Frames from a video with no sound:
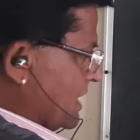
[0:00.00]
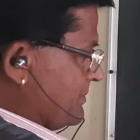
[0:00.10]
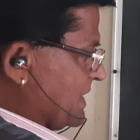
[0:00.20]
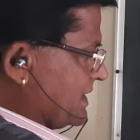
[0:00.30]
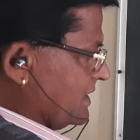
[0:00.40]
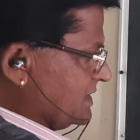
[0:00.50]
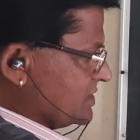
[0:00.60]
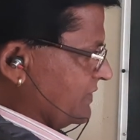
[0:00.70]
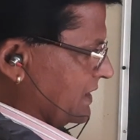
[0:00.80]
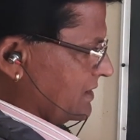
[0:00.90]
I am taking
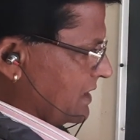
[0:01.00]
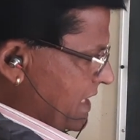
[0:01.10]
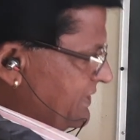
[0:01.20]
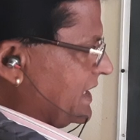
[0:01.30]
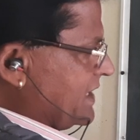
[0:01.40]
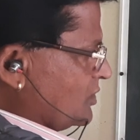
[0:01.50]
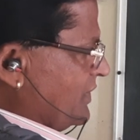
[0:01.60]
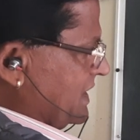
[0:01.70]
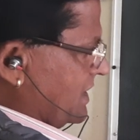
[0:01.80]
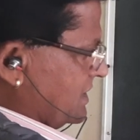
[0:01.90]
this one. I will write
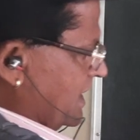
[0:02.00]
over here